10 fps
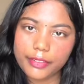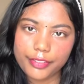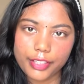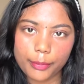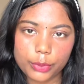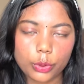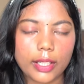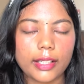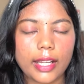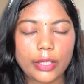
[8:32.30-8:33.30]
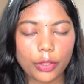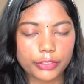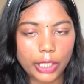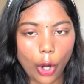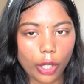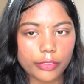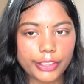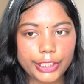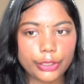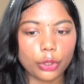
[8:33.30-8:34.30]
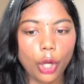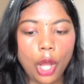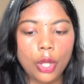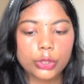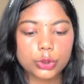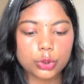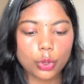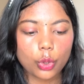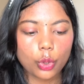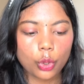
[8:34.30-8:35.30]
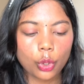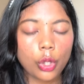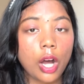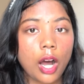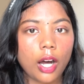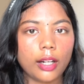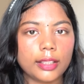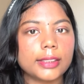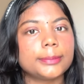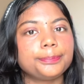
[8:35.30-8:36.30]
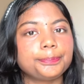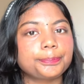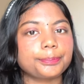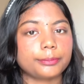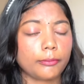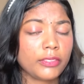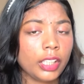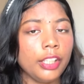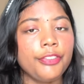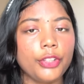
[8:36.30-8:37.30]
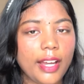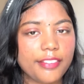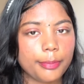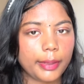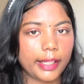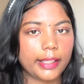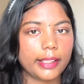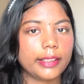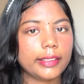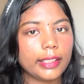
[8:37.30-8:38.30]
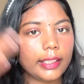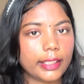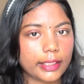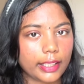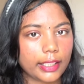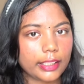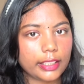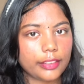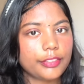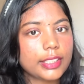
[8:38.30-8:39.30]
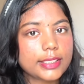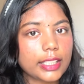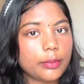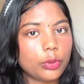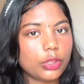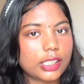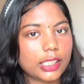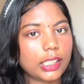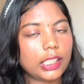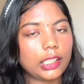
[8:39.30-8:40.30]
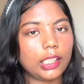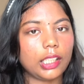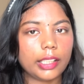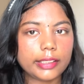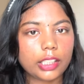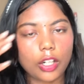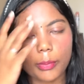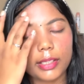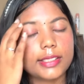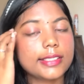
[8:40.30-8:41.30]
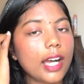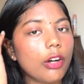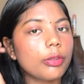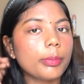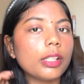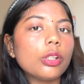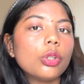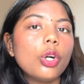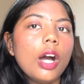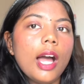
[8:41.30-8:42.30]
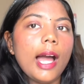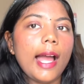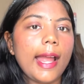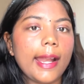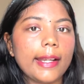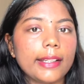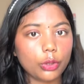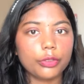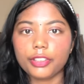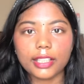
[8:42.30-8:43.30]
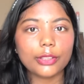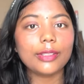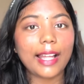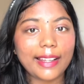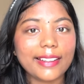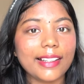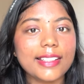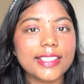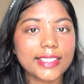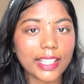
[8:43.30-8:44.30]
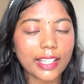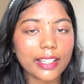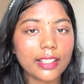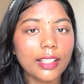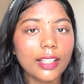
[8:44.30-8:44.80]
we have come to an end of the haul video so uh if you have made it till here leave this emoji uh, in the comments down below and don't forget to like and share